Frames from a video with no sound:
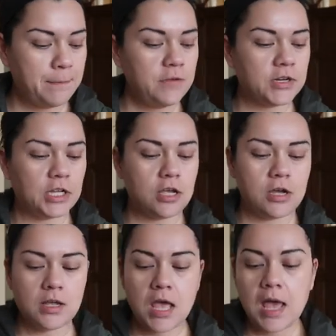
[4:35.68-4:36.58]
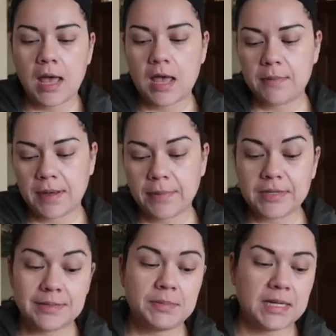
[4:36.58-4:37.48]
Moving along, I
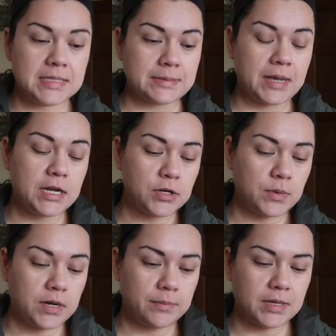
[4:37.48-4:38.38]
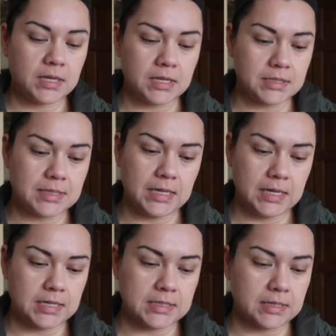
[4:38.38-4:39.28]
bought Buddy some underwear because he
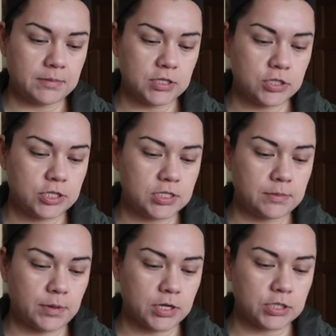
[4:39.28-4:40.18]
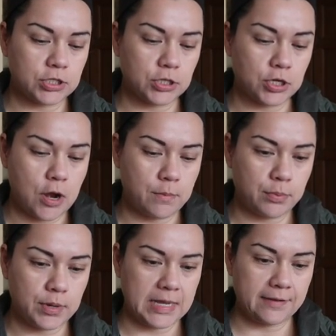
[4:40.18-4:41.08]
needed some. These are just the boxer
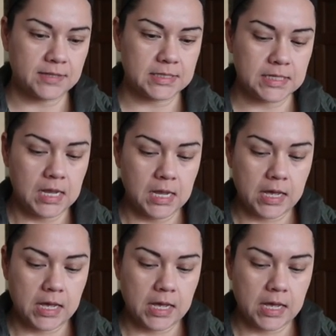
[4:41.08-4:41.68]
briefs.